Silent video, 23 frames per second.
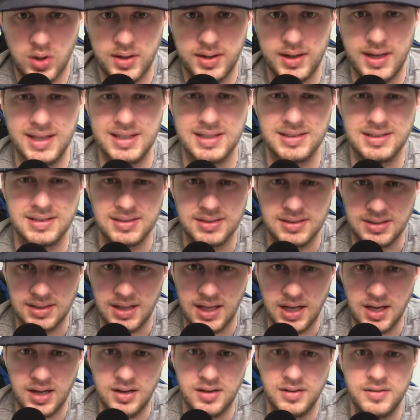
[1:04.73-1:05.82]
and
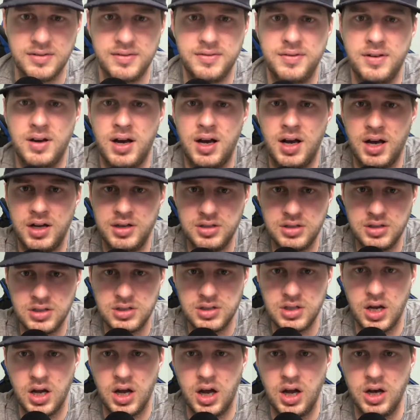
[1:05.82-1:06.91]
love
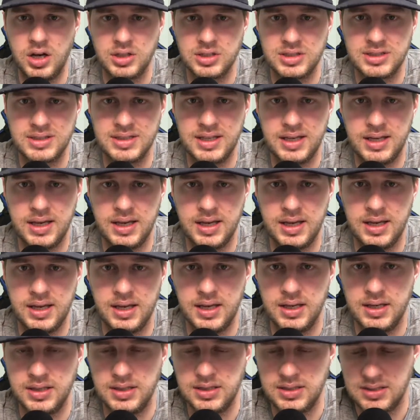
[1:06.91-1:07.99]
underdogs
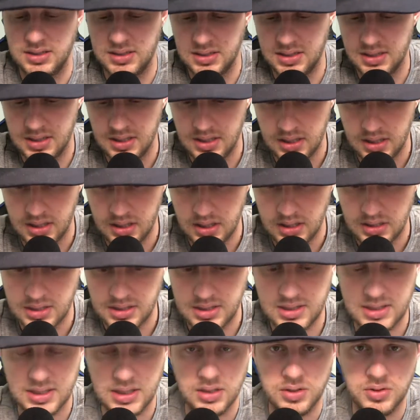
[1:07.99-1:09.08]
and
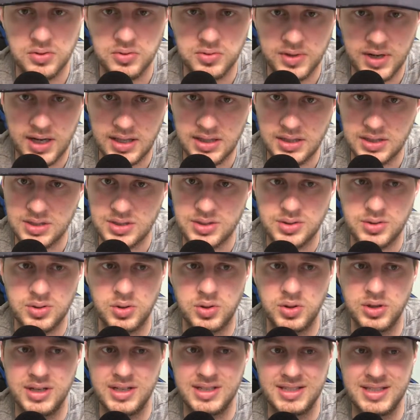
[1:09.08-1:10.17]
Cinderella
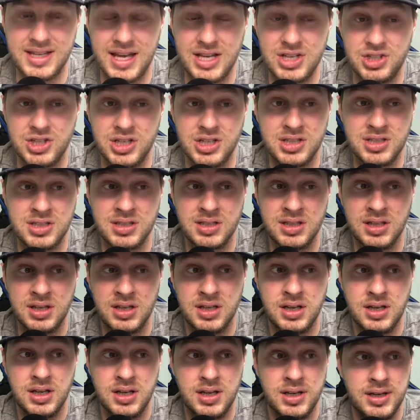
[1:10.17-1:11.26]
stories that just
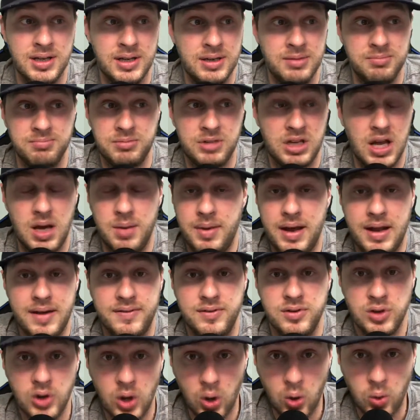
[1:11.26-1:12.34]
come out of
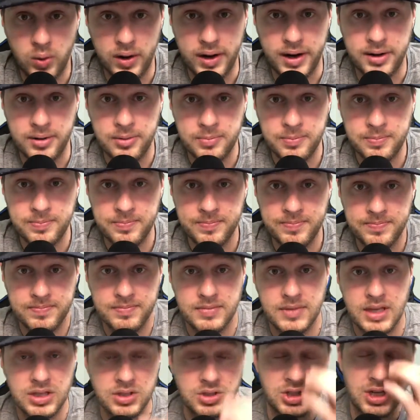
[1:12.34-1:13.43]
nowhere.
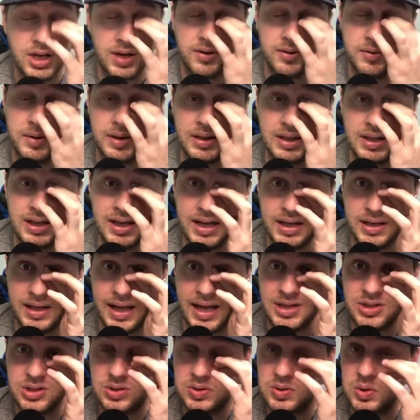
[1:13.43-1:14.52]
Like Jeremy Lin,
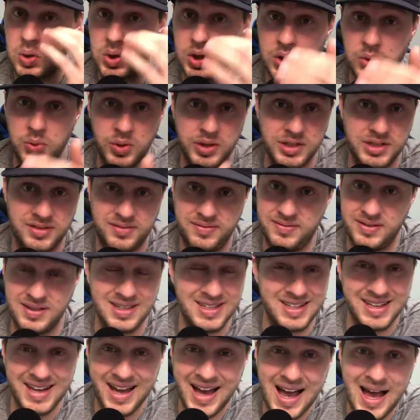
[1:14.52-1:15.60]
that story was
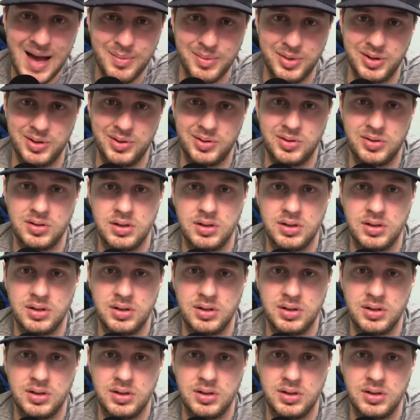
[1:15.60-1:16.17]
phenomenal.